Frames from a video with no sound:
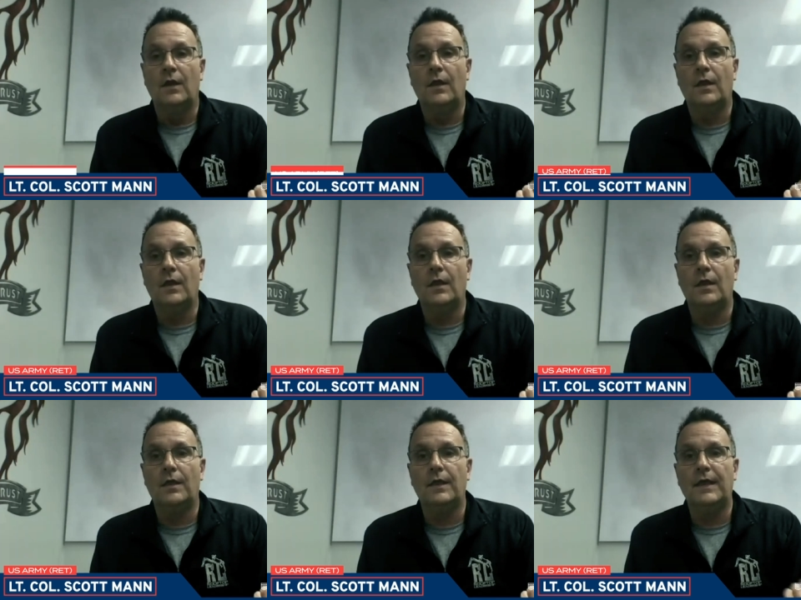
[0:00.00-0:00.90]
is what's
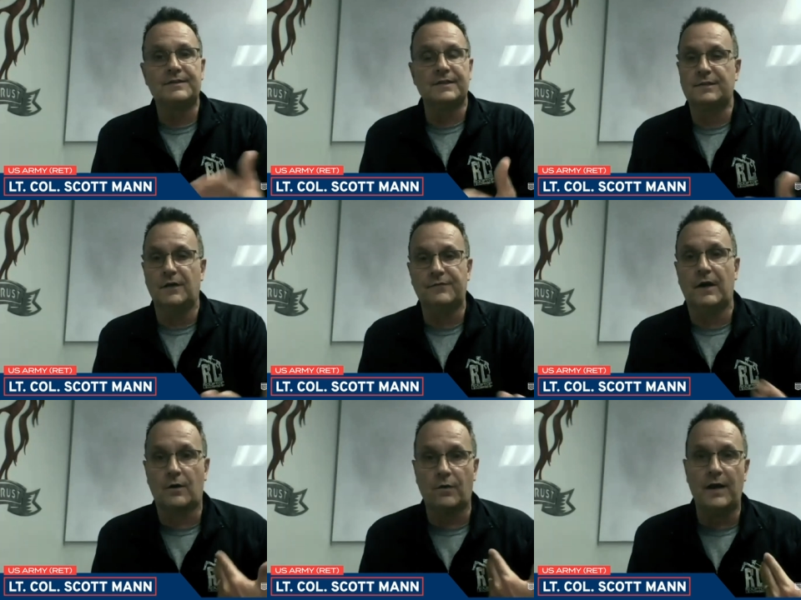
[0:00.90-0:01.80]
important. You know? It's the stuff that
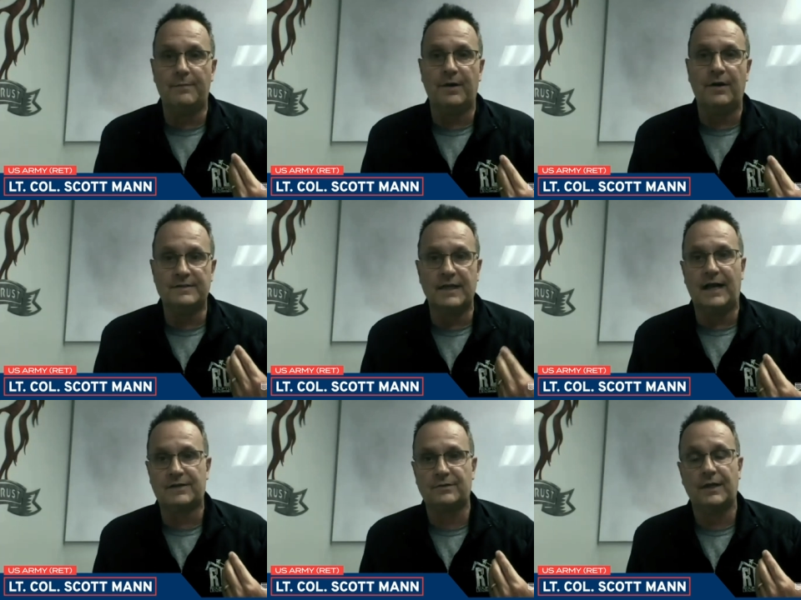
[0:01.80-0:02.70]
our grandparents
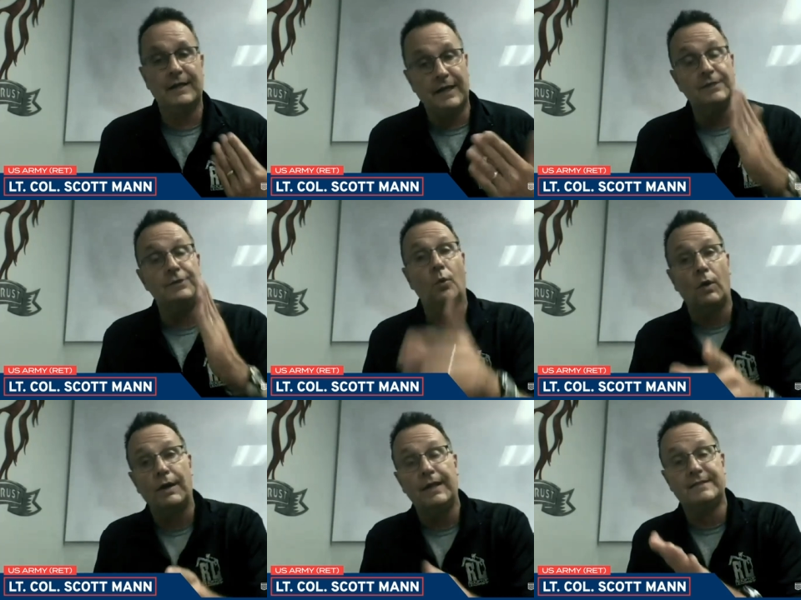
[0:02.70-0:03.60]
actually. It, it, you know
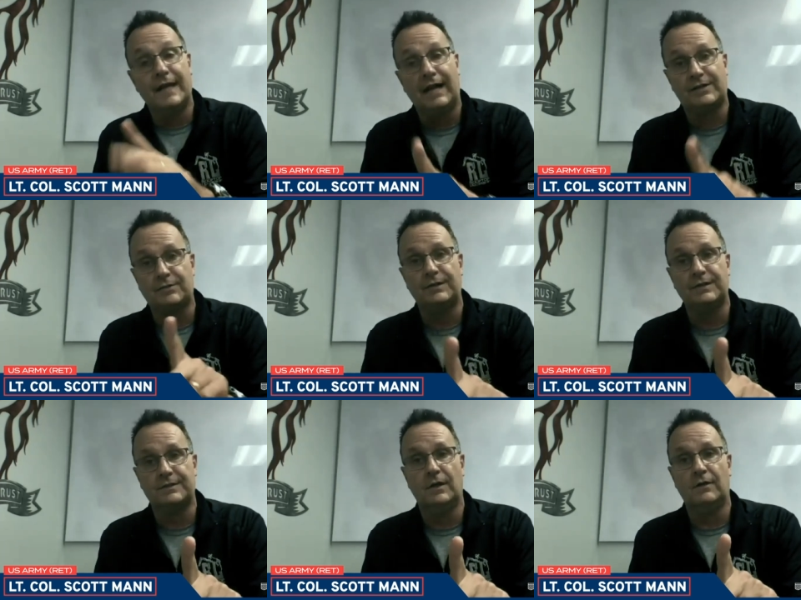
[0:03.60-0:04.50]
what? It's actually
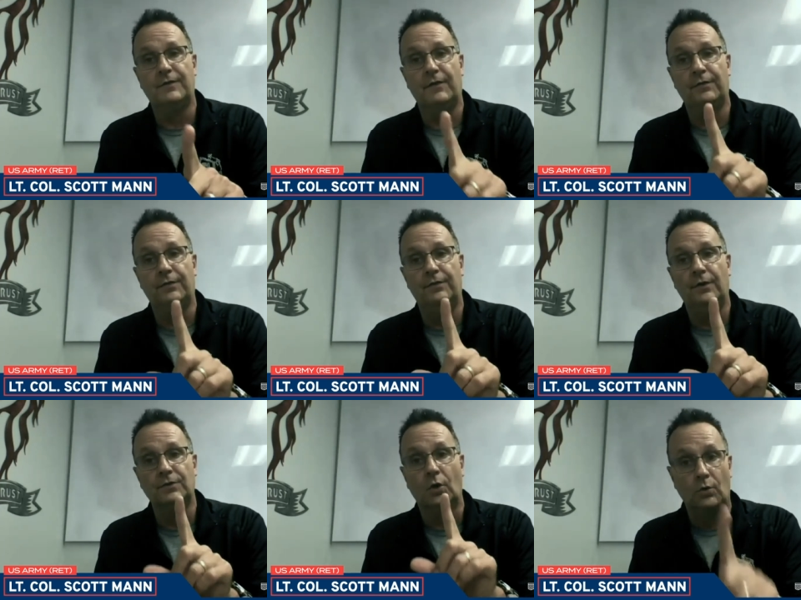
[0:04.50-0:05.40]
the stuff that
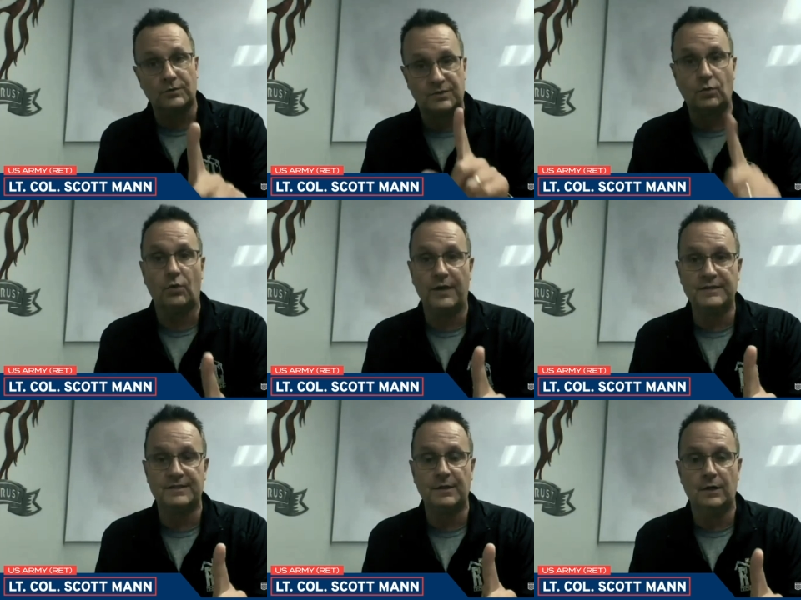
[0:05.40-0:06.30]
those old school
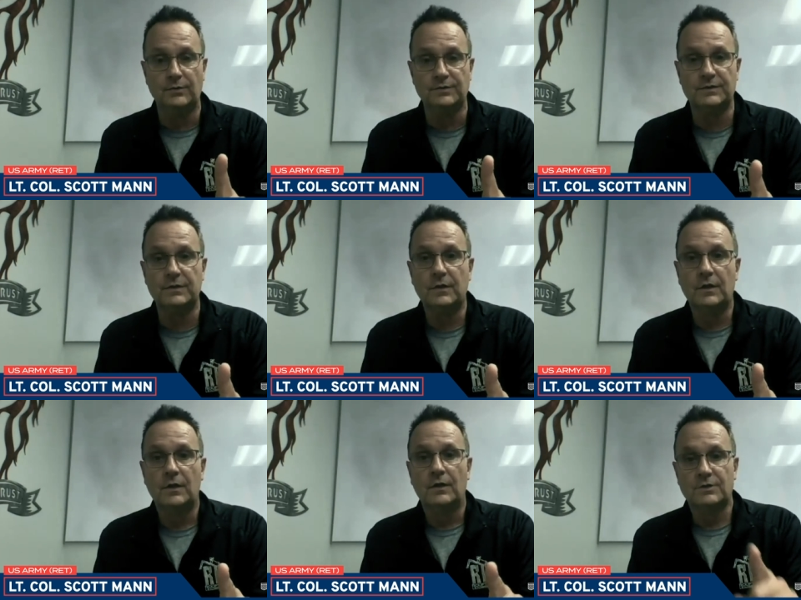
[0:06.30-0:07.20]
NCOs
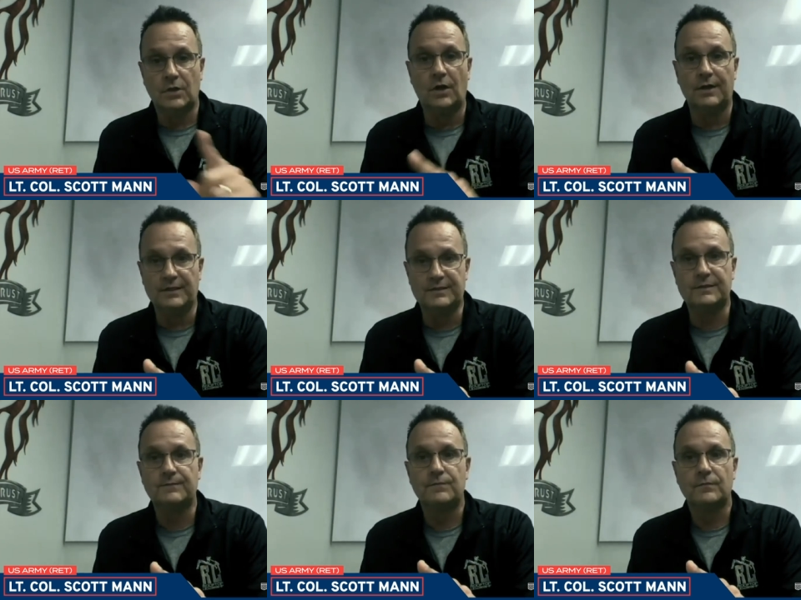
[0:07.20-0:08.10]
taught
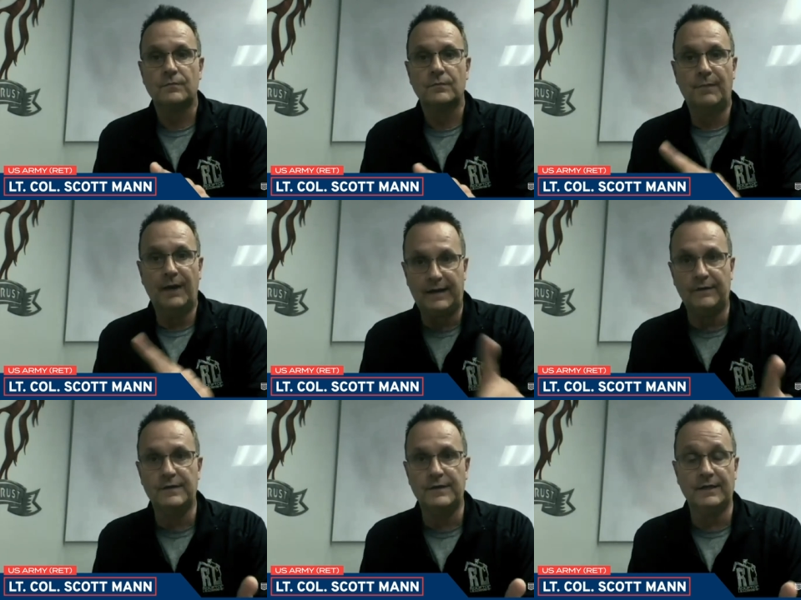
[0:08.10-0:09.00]
us back
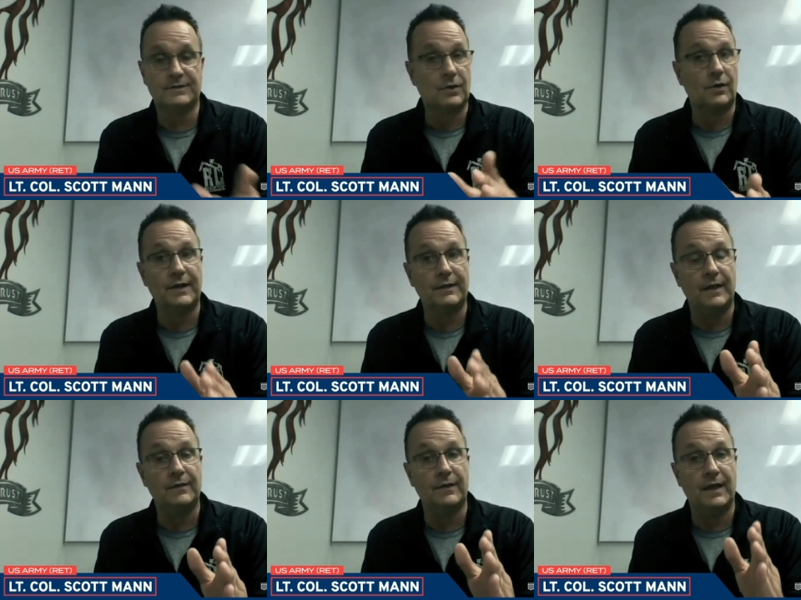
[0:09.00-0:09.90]
in the day. Certainly in,
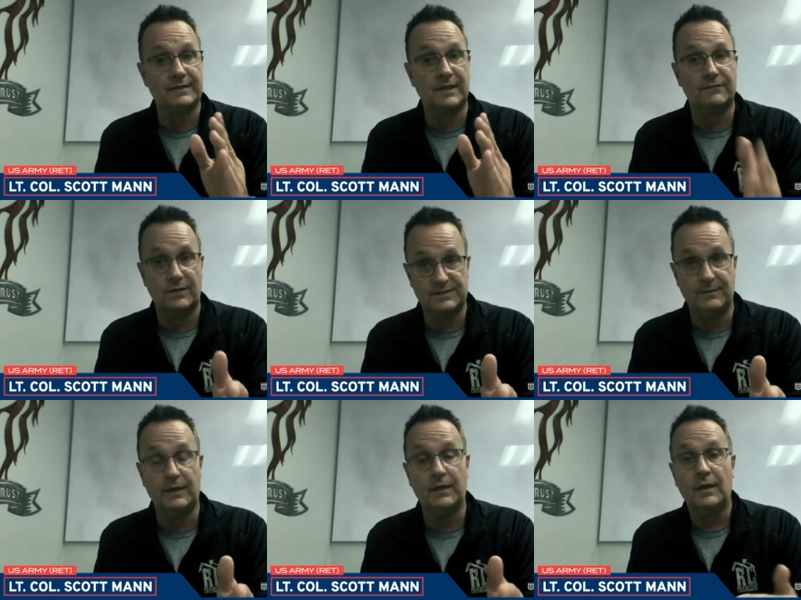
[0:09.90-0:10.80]
in the SF
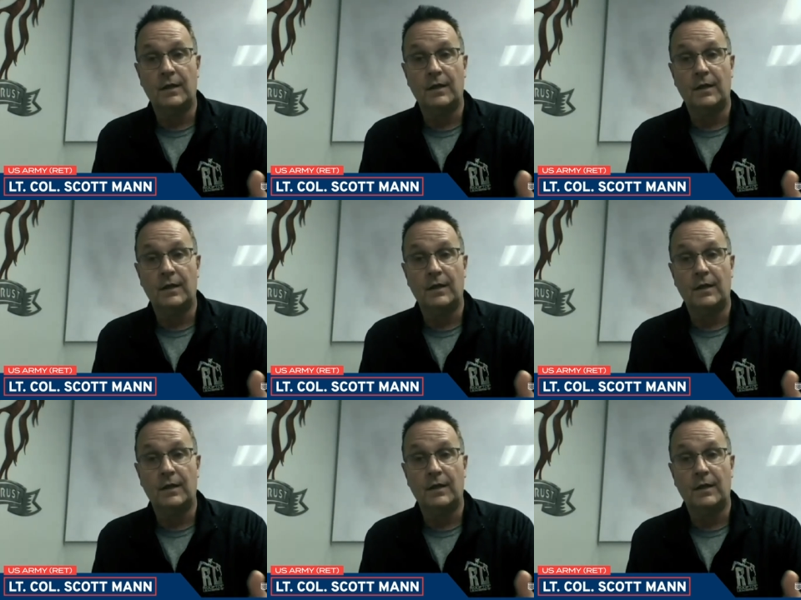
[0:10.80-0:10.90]
regiment,